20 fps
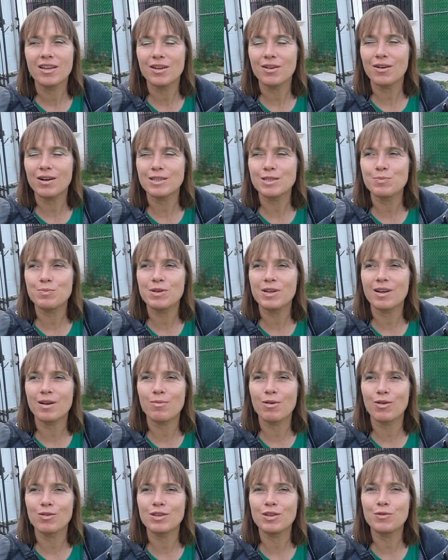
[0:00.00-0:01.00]
Here I speak
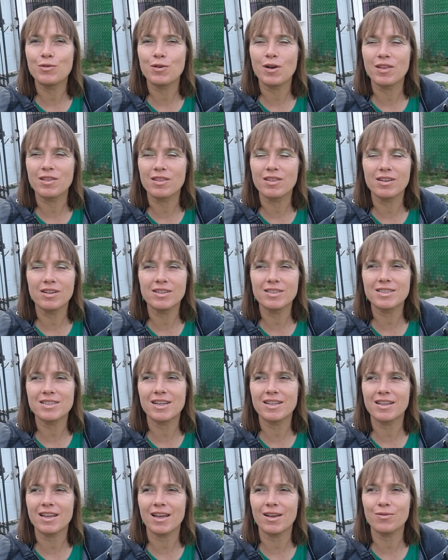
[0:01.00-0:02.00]
about different things
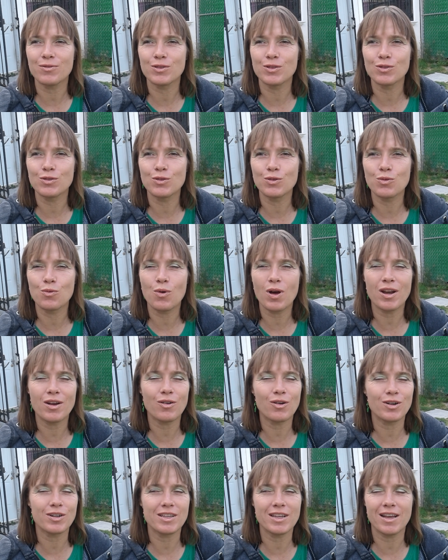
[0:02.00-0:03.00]
that have to do
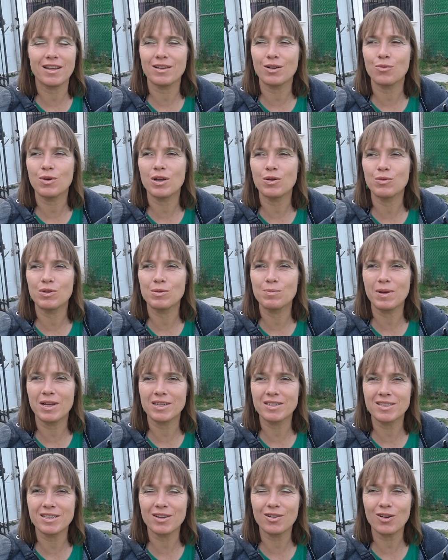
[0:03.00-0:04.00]
one or the other way with
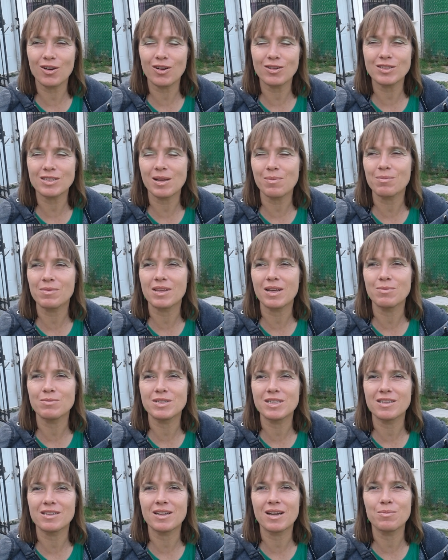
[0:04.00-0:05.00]
Mexico.
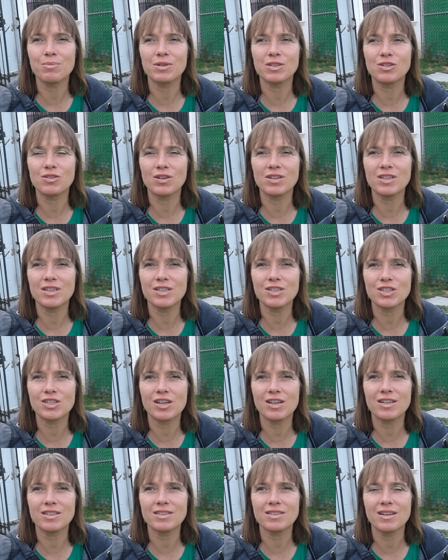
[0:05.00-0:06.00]
Sometimes it can be
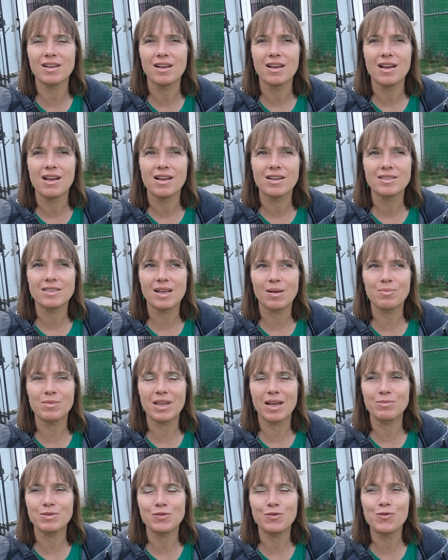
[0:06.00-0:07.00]
traditions,
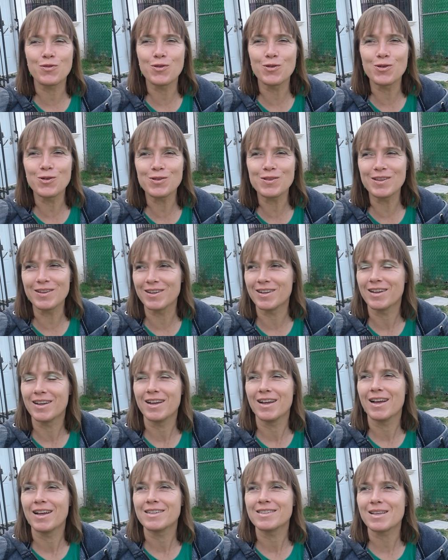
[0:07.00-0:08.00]
sometimes food,
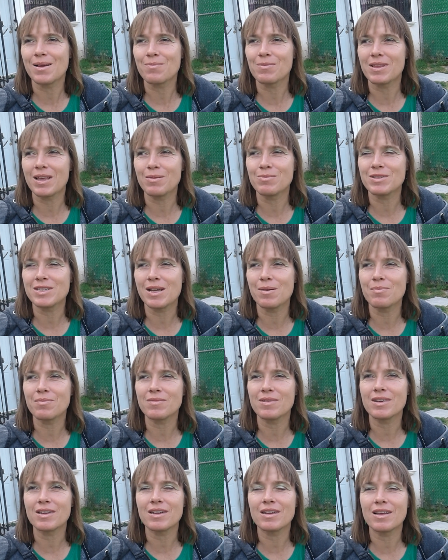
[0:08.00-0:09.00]
sometimes
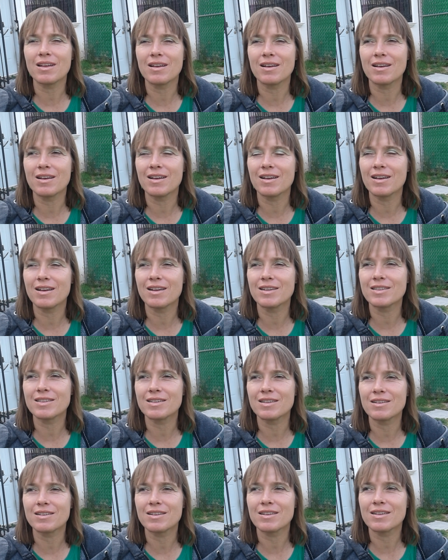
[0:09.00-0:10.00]
some uh,
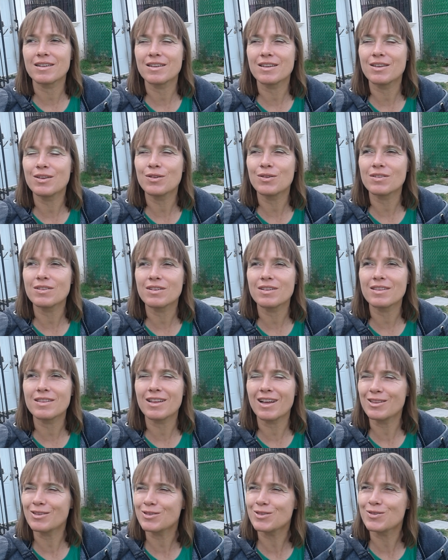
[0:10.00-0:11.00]

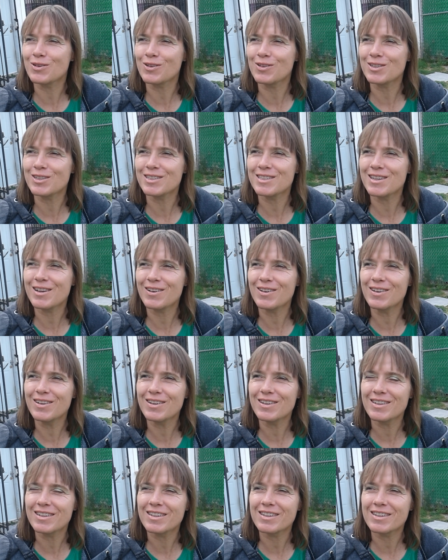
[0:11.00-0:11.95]
datos curiosos, Diego?